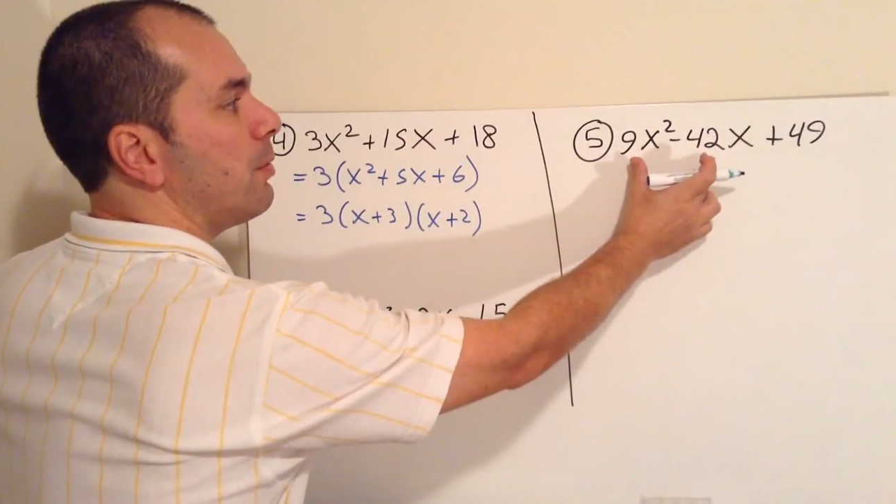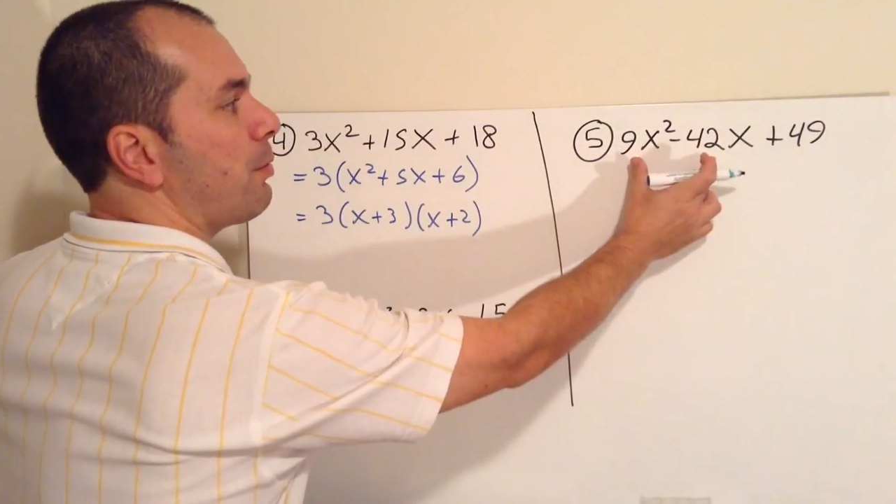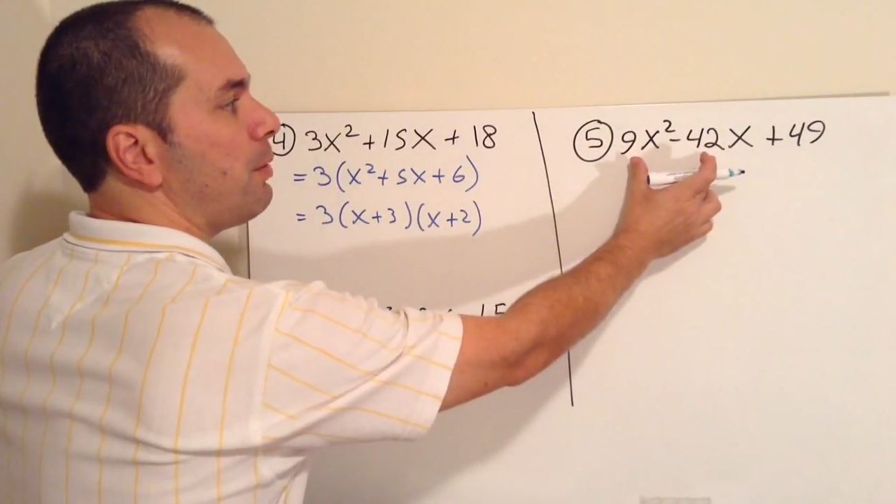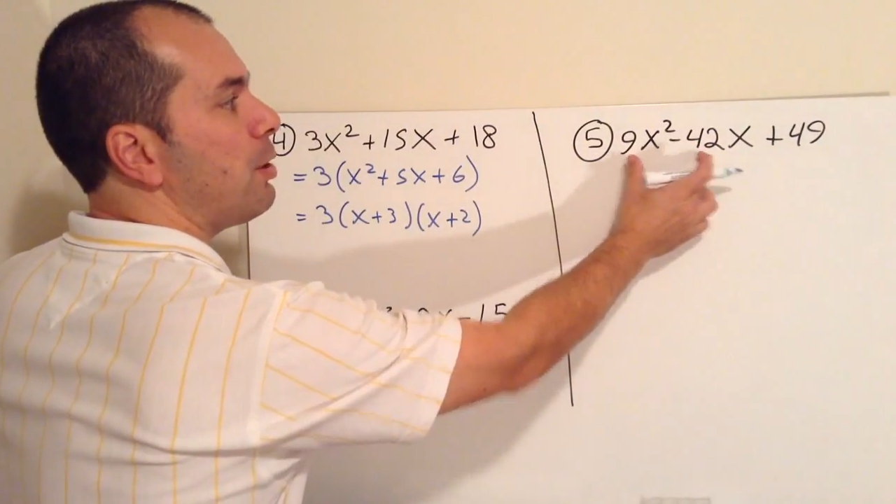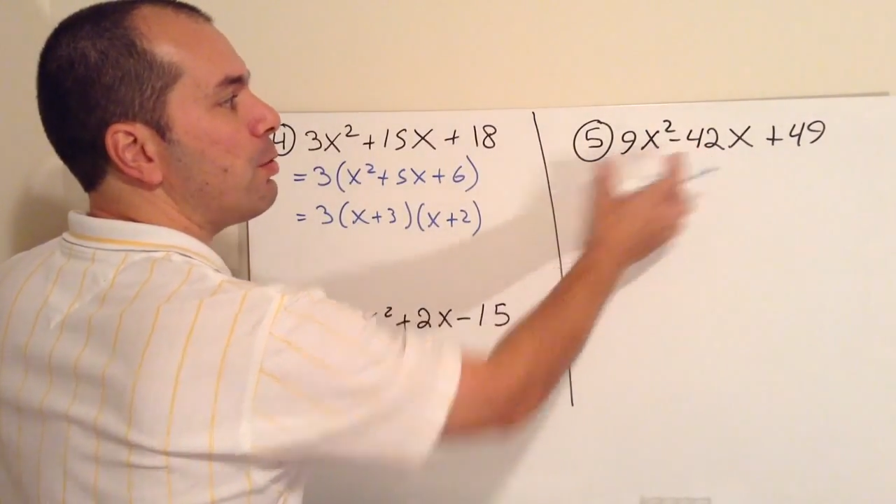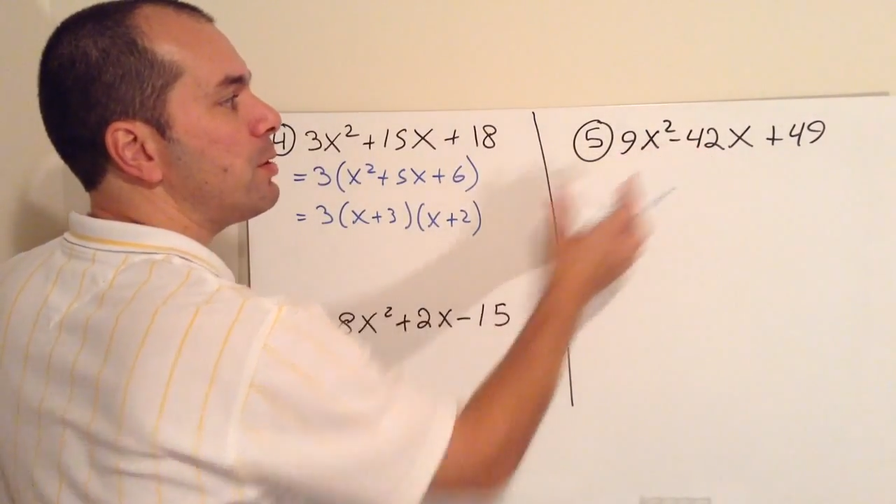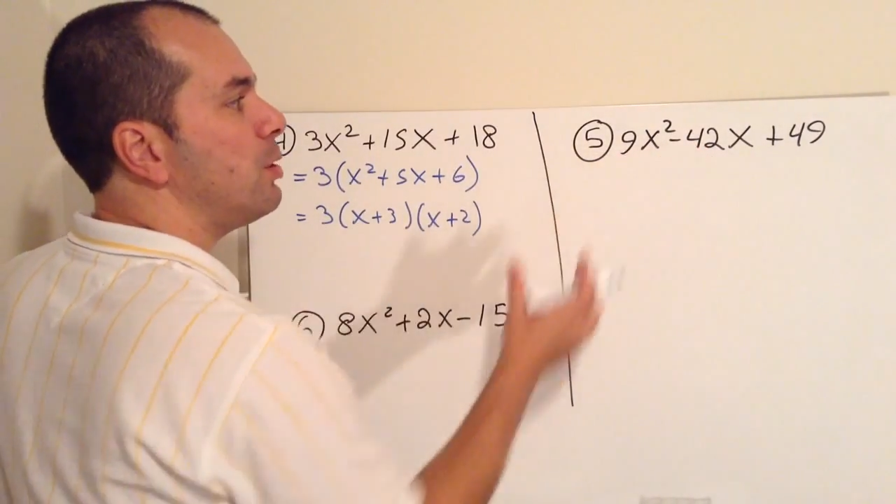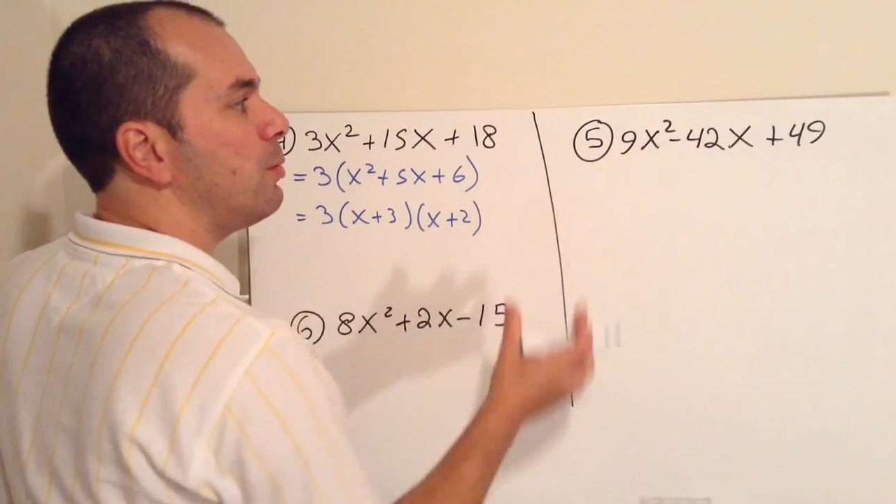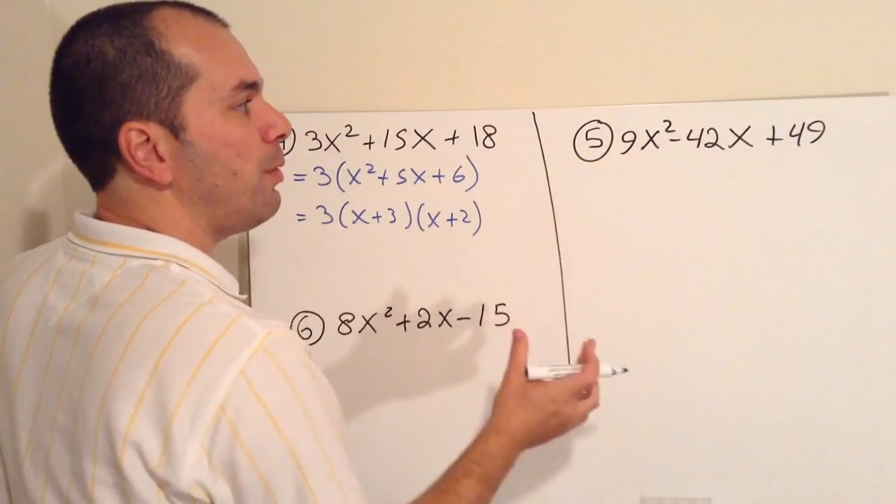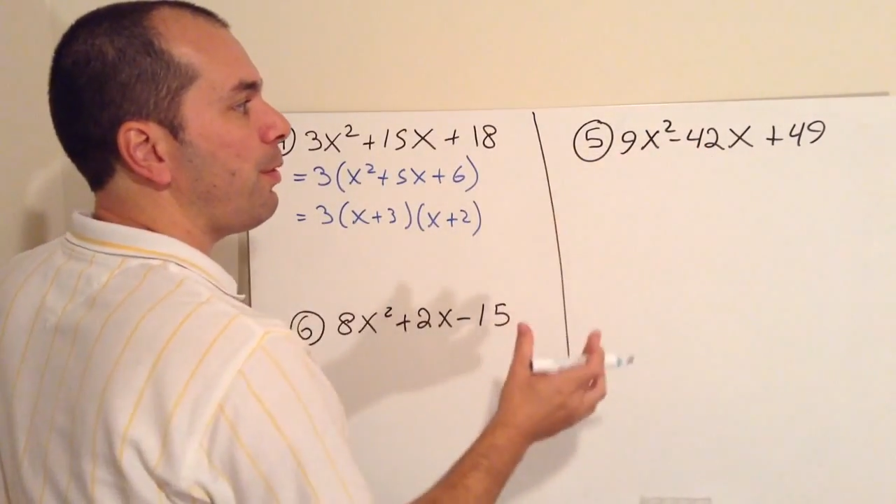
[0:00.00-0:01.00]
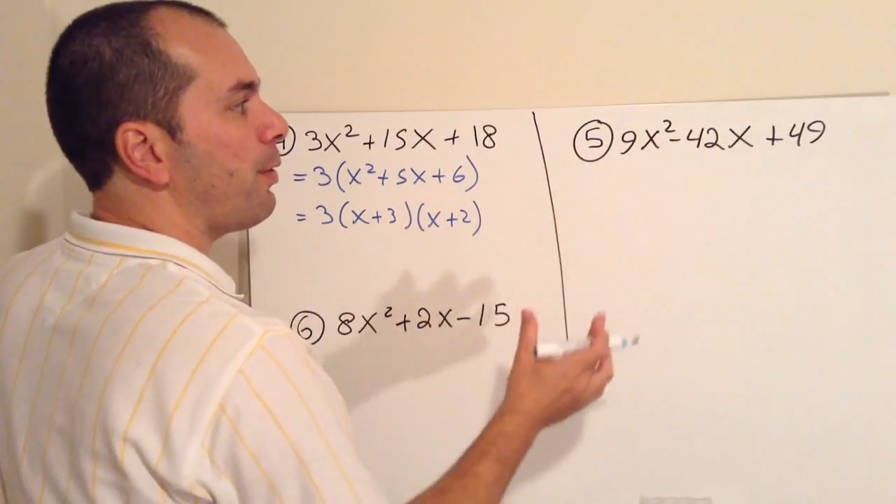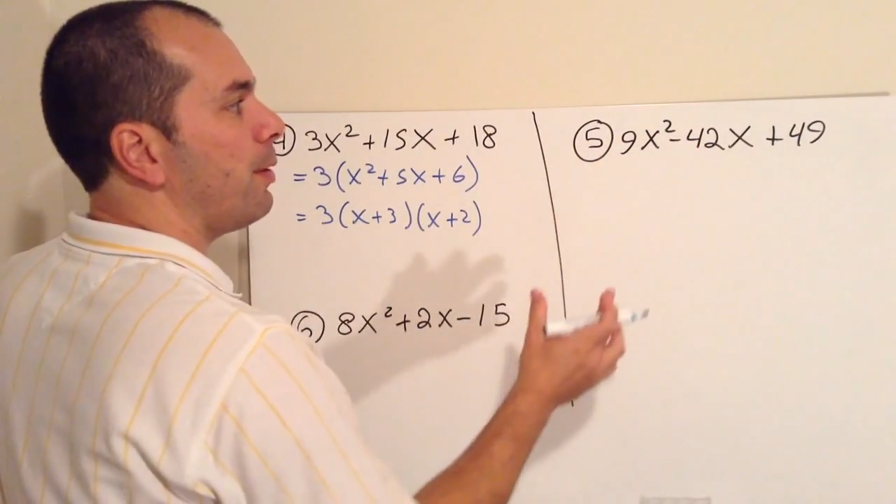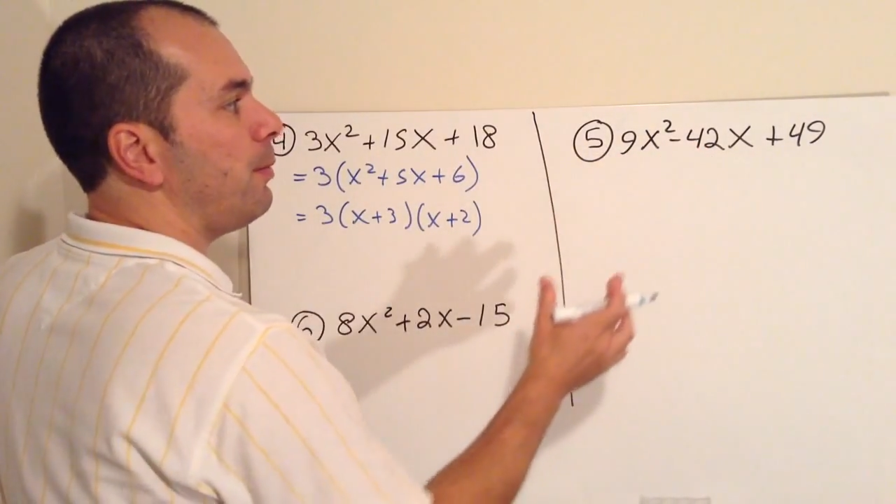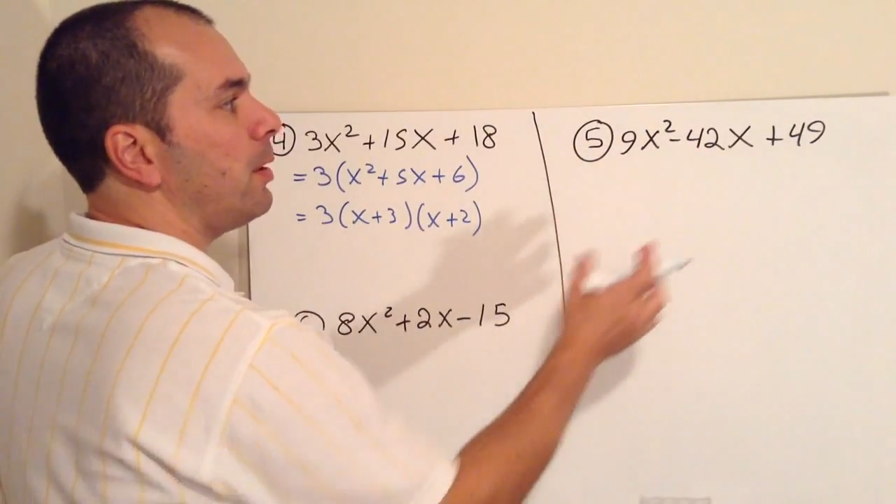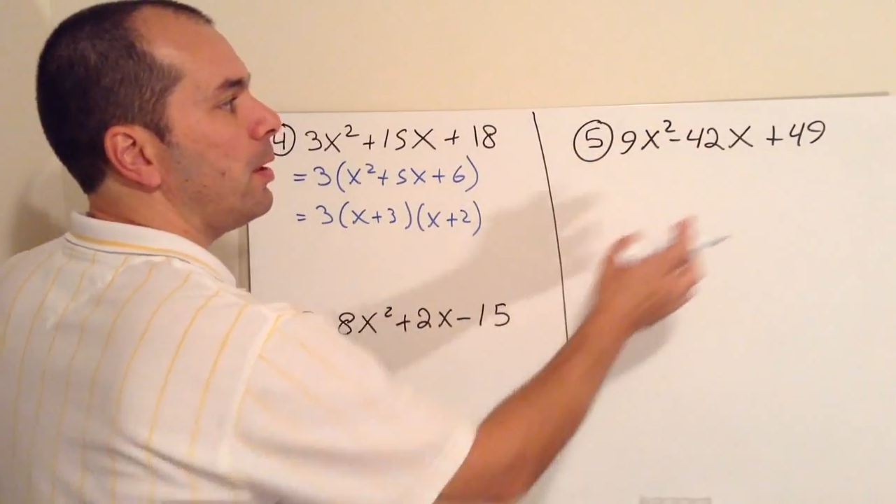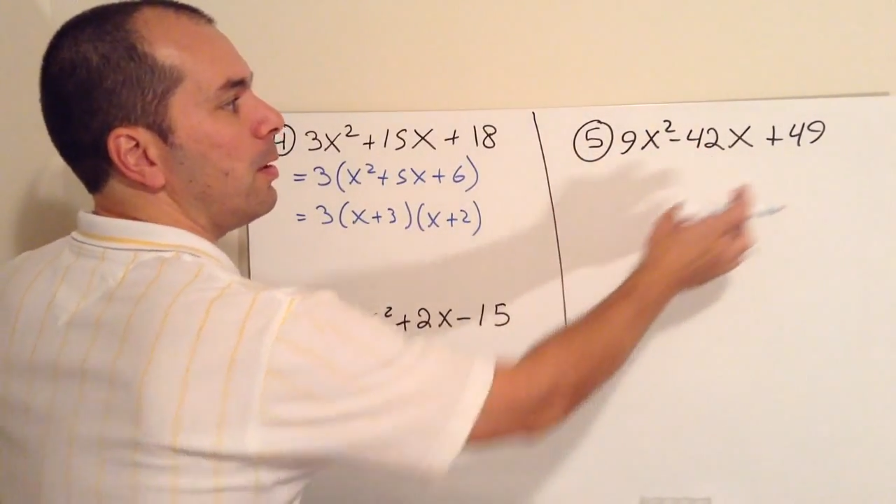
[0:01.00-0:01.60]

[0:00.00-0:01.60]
3 goes into both of them,